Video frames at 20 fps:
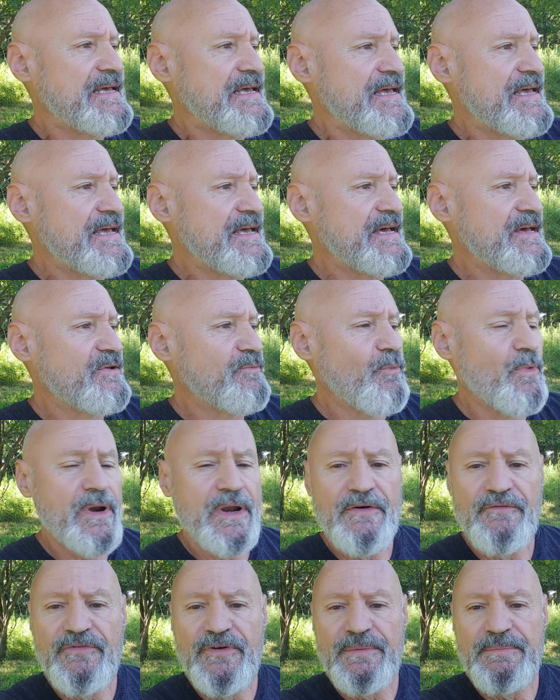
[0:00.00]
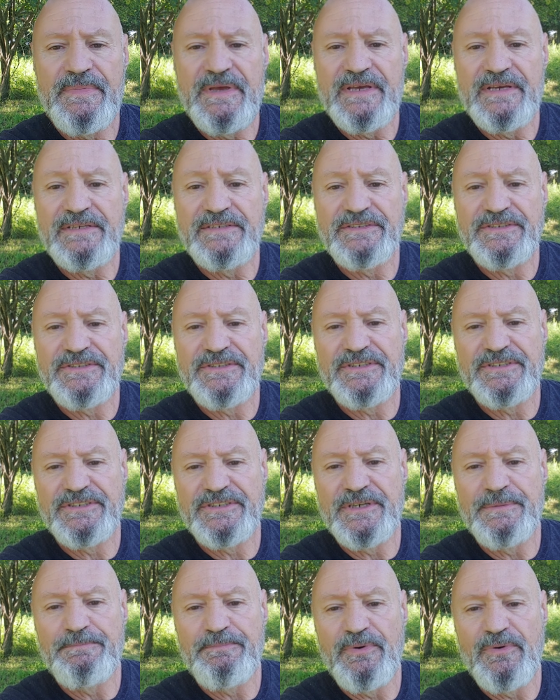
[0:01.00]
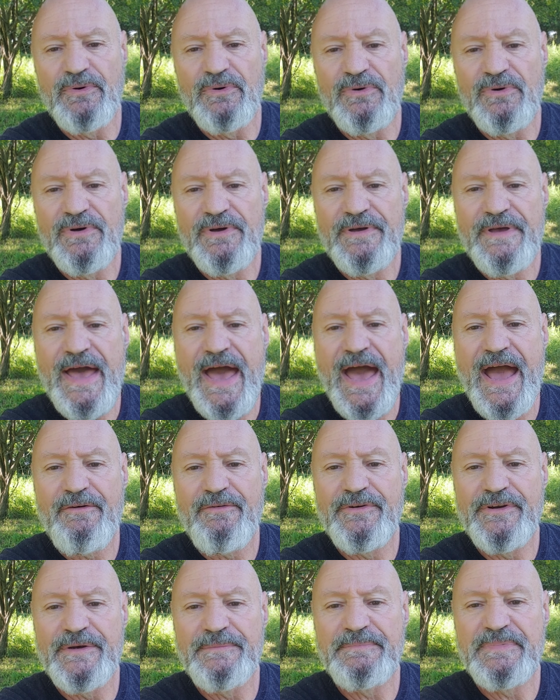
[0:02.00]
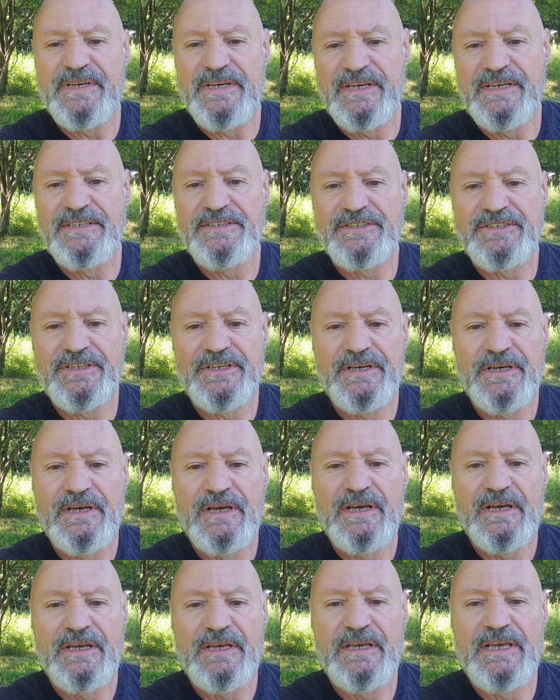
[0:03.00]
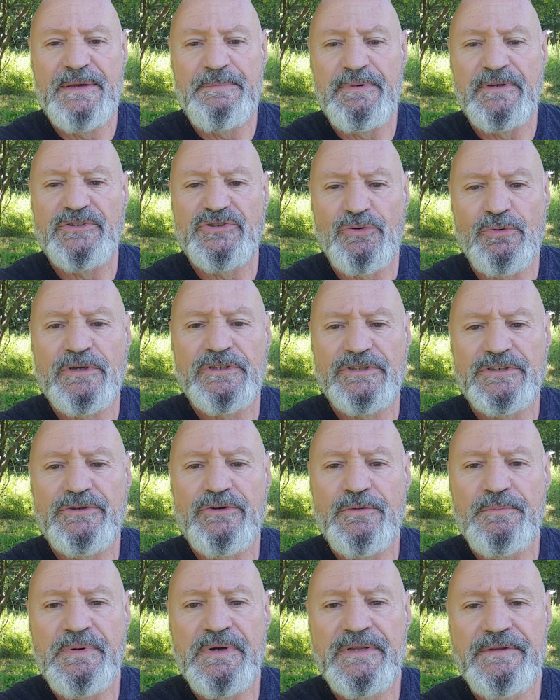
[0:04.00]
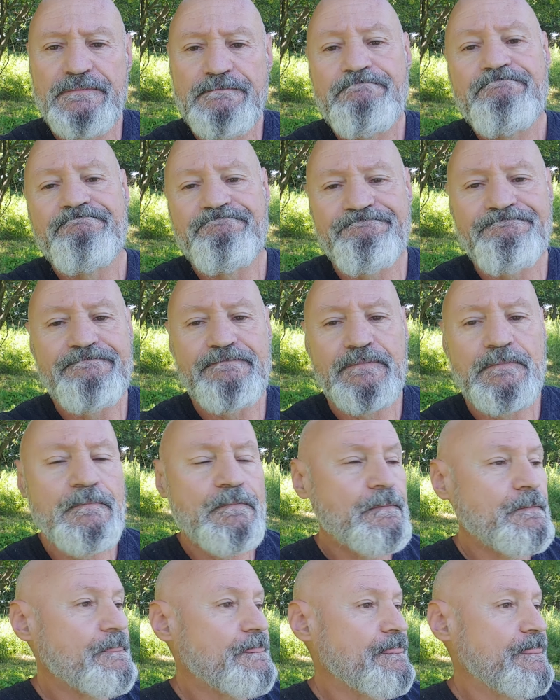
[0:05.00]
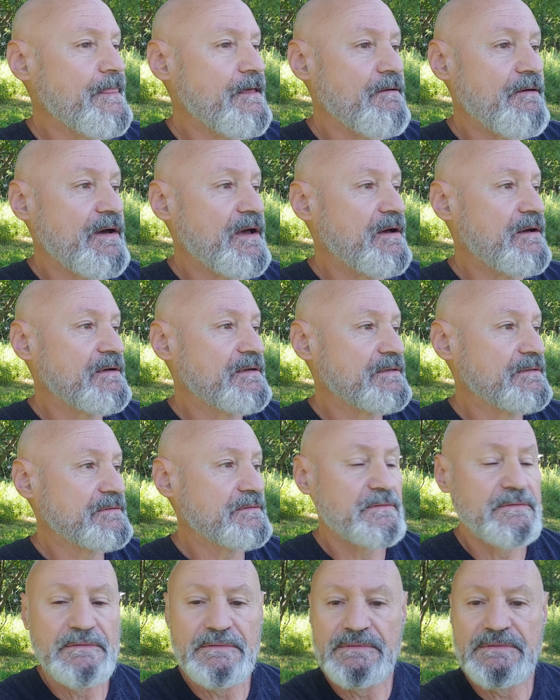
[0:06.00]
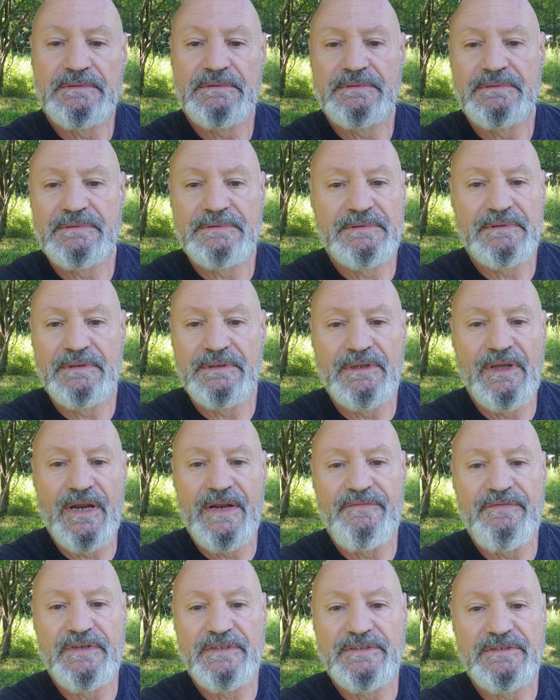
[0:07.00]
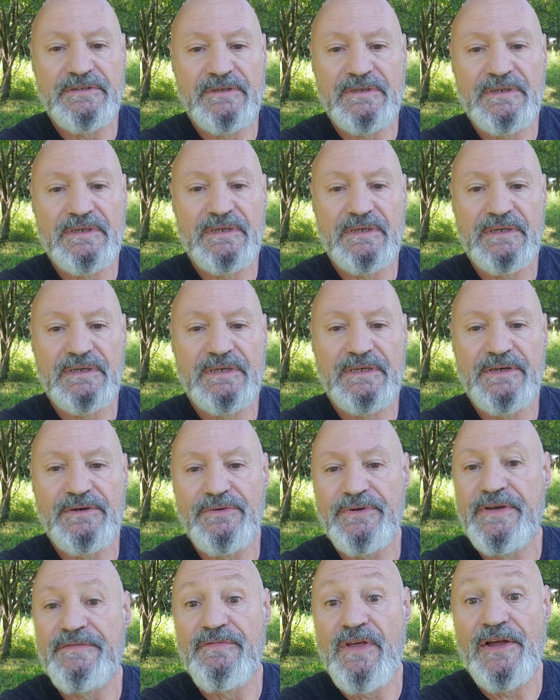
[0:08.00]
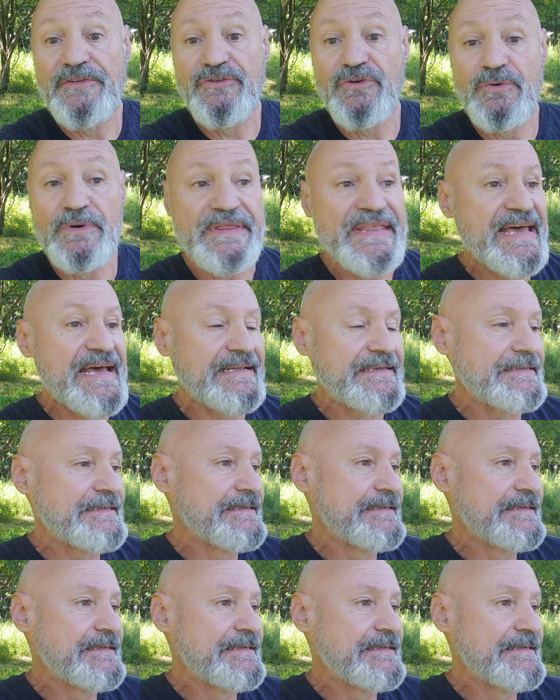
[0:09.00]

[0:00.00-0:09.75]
and one of them is the simple acronym KISS: Keep It Short, Stupid. Well, a lot of us are guilty of not doing that.